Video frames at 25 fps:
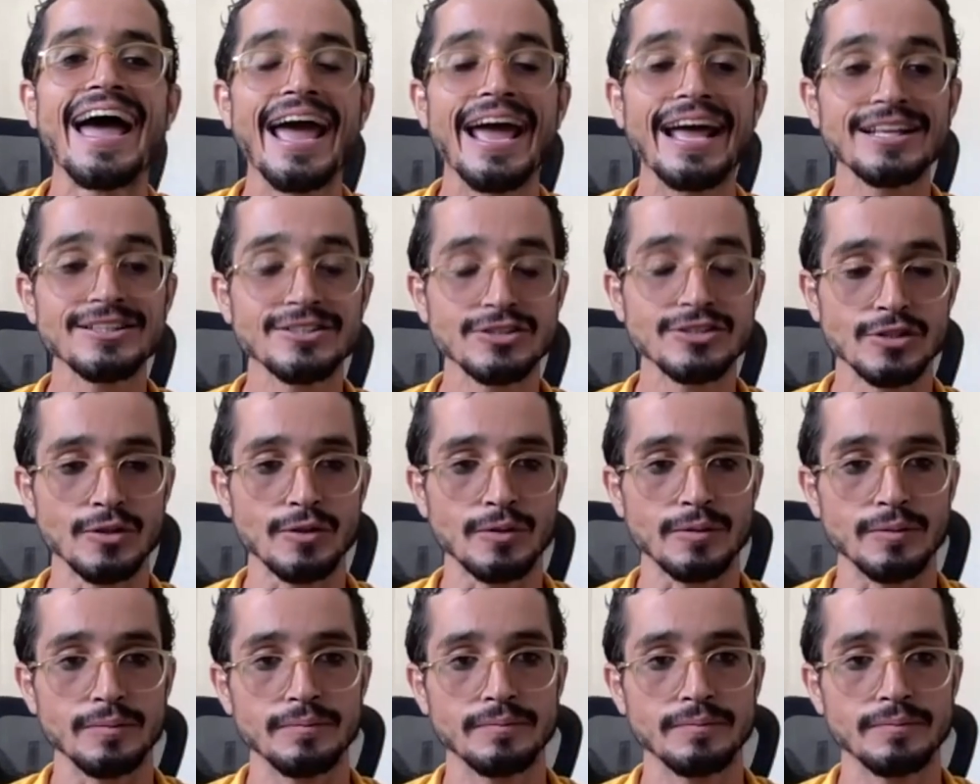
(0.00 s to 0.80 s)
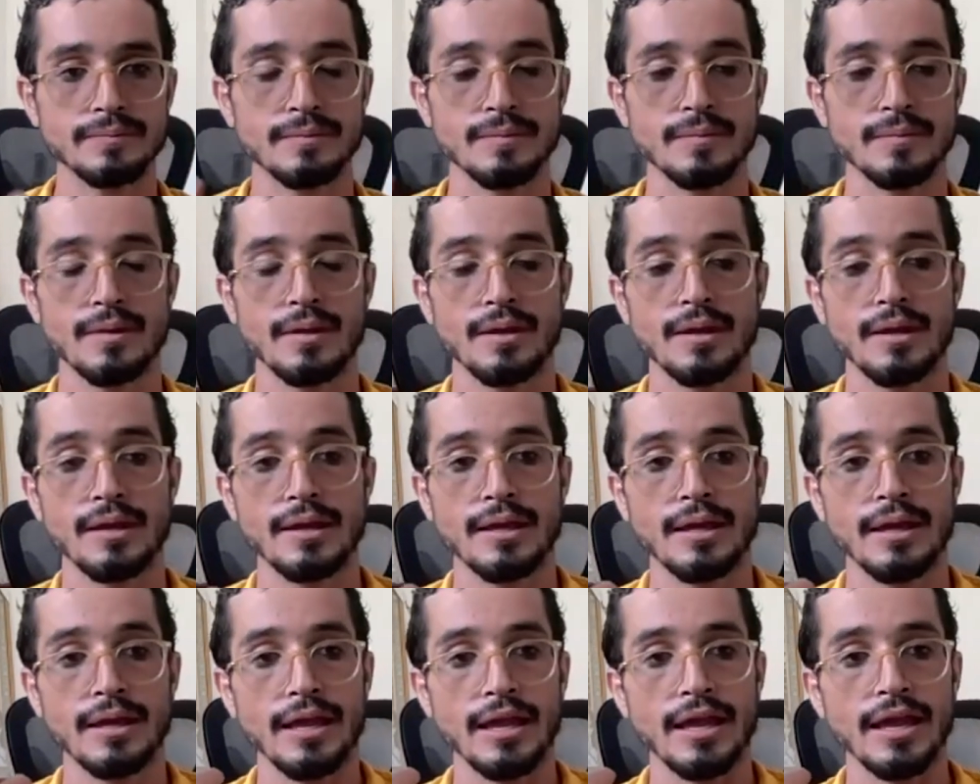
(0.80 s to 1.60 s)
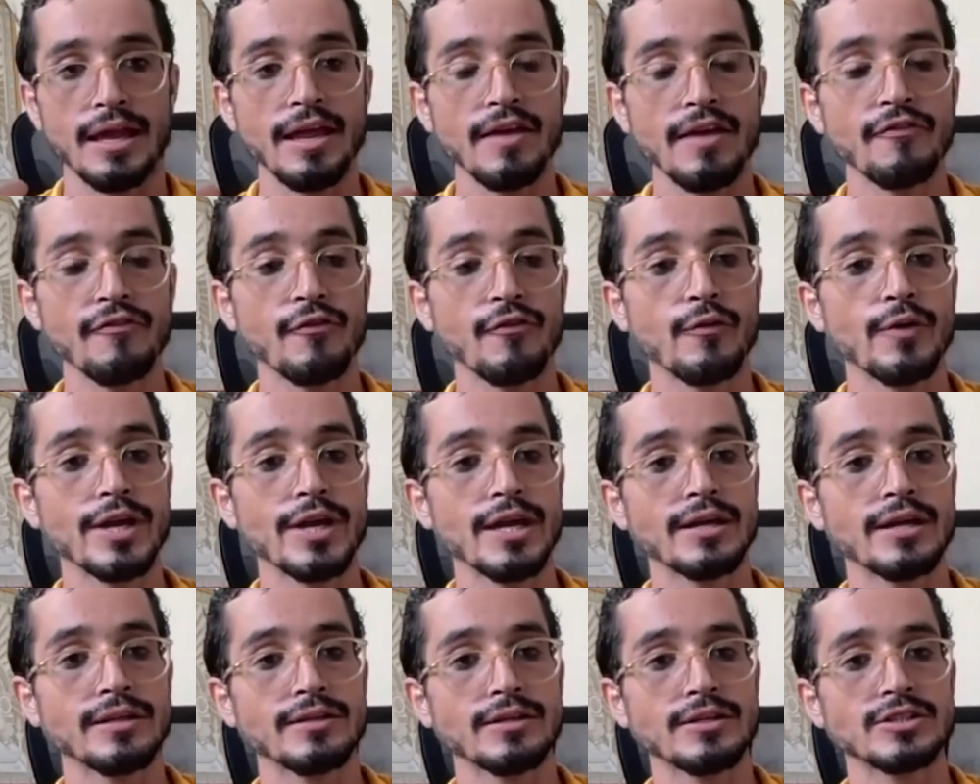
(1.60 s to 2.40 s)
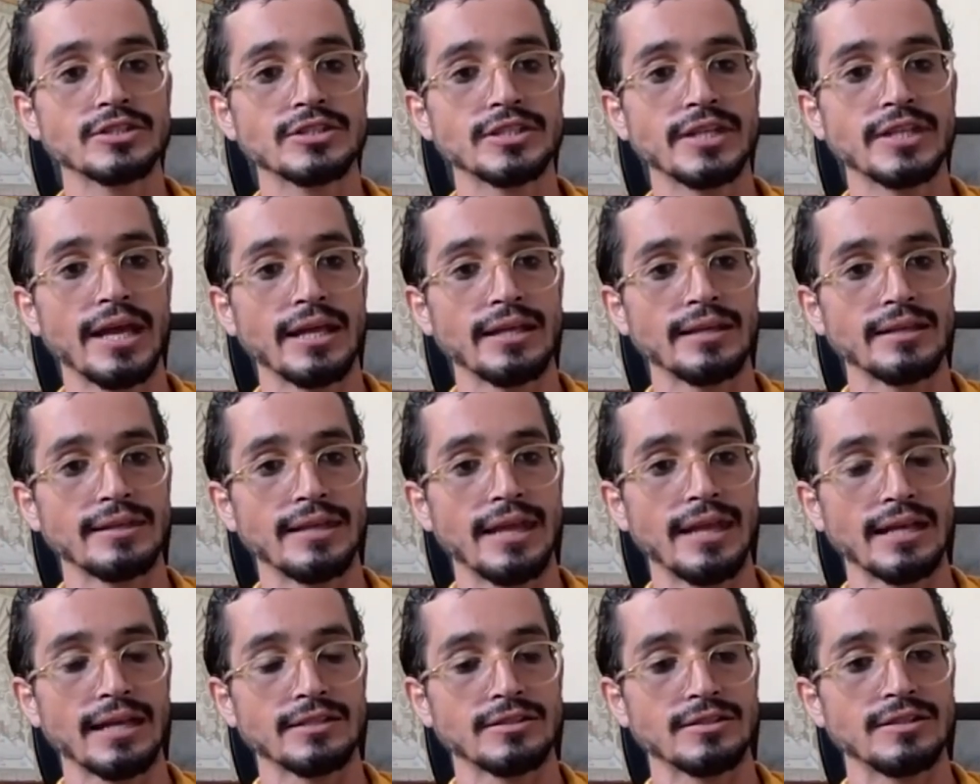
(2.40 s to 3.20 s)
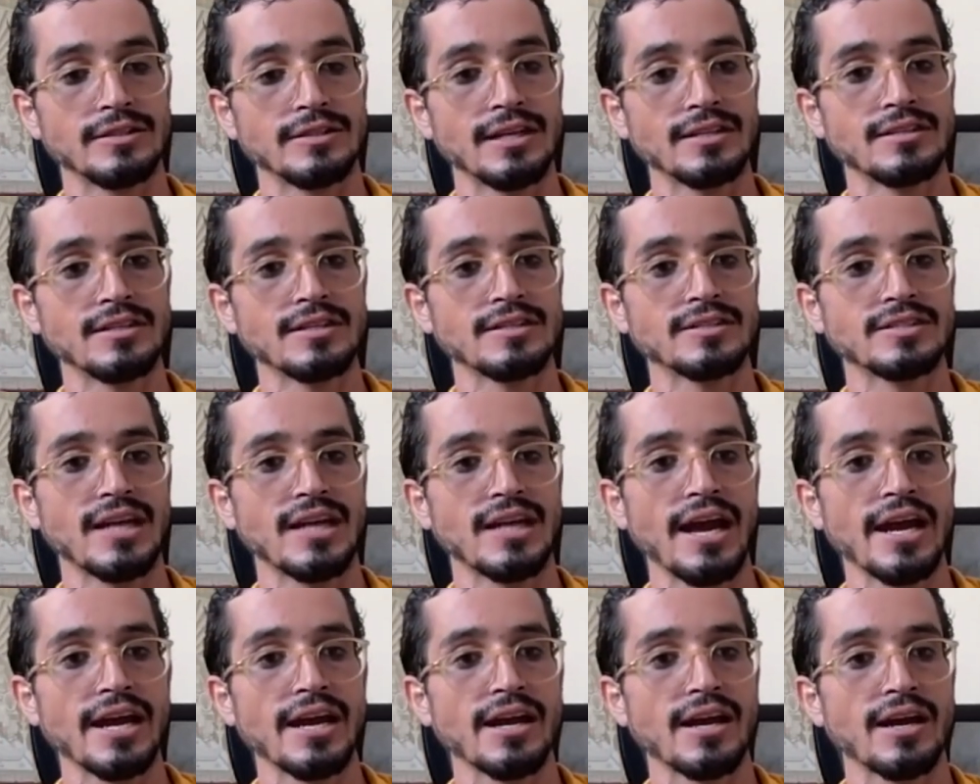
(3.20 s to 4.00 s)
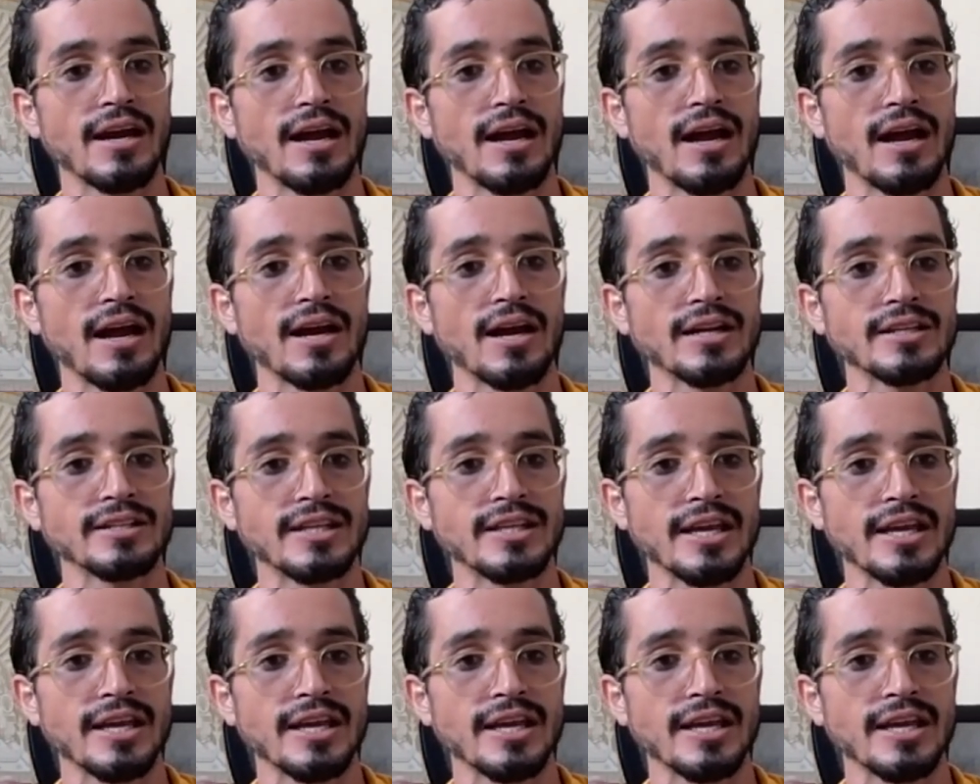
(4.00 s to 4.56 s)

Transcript: And so, if we understand that the desire are